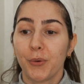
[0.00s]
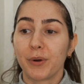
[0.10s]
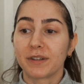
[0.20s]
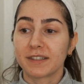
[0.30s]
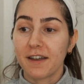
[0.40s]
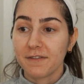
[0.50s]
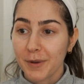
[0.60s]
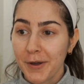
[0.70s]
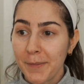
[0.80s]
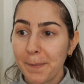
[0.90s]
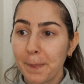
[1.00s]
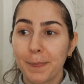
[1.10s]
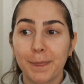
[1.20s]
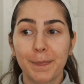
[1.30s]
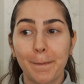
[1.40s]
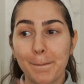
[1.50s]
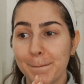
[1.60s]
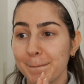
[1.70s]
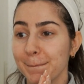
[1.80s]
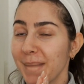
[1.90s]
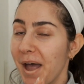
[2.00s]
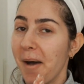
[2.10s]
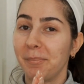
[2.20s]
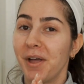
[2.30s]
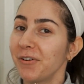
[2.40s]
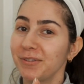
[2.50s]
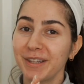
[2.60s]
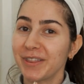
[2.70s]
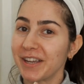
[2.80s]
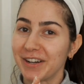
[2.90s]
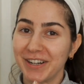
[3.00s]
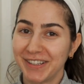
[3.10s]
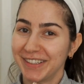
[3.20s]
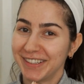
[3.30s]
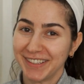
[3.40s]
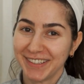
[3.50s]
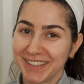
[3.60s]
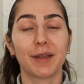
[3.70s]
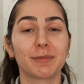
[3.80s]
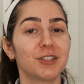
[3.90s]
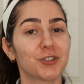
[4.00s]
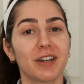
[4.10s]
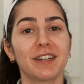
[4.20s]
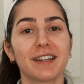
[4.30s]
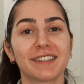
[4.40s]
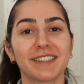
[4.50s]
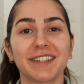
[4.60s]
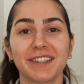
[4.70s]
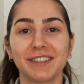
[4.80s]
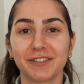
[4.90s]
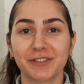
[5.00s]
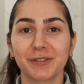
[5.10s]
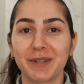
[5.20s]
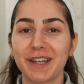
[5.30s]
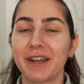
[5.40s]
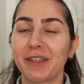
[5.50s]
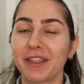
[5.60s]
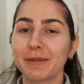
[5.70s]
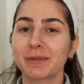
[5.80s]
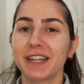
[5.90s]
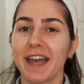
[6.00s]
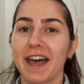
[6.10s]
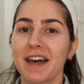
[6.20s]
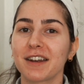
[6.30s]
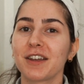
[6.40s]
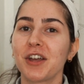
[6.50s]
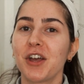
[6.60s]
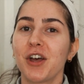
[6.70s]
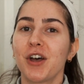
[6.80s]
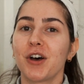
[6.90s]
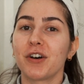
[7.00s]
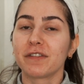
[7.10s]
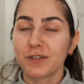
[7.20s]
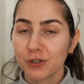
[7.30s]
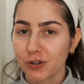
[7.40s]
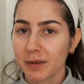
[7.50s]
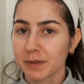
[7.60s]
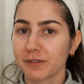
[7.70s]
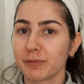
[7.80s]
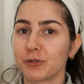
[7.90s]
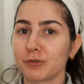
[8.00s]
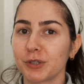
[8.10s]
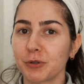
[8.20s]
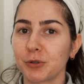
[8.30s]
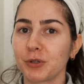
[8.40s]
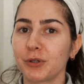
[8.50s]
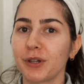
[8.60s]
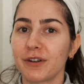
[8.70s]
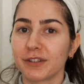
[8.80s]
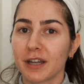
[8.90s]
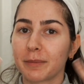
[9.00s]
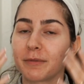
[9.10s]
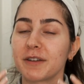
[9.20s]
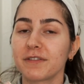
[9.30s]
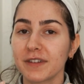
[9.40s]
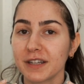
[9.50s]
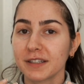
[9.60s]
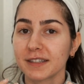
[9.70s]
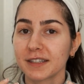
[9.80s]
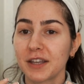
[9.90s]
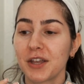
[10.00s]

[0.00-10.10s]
Whereas F-Balm, I'm not really there. I'm gonna try it again tonight a different way. I think I'm gonna add a few drops of marula oil on top of my face